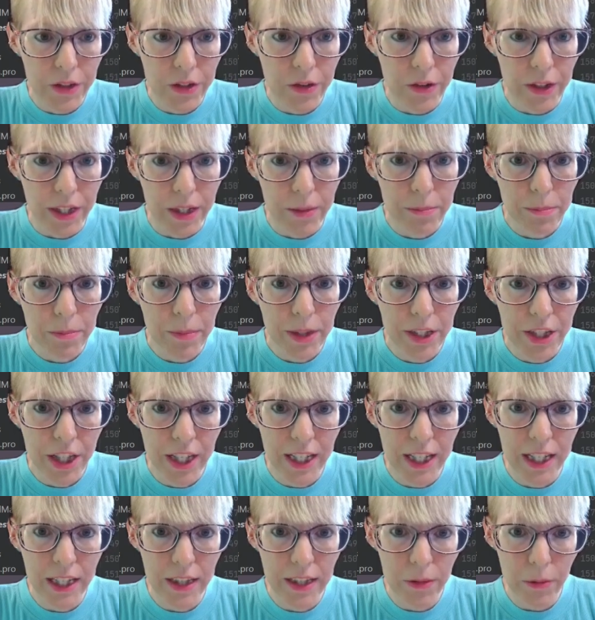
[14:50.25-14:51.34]
screen by
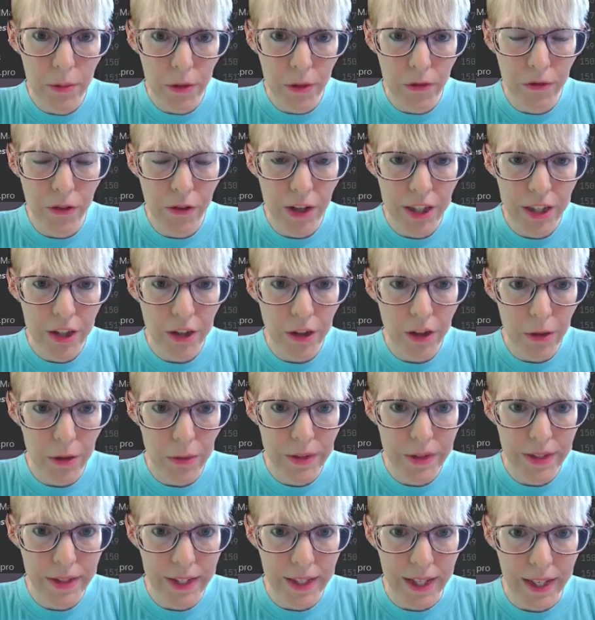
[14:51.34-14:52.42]
checking the refresh
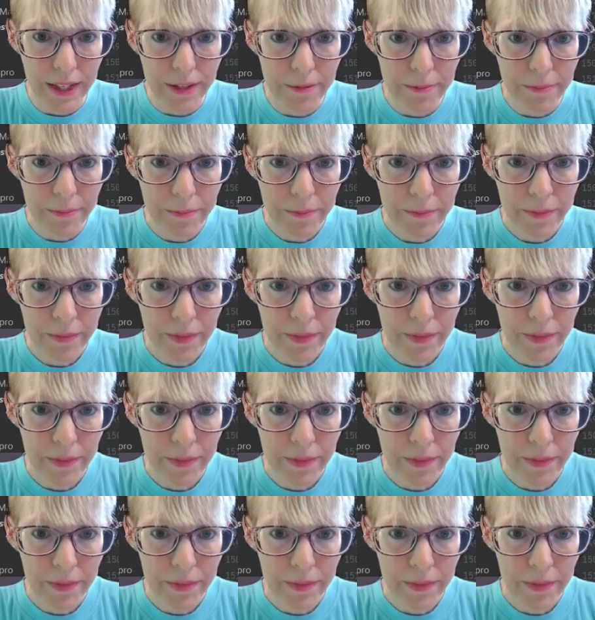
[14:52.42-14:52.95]
load state.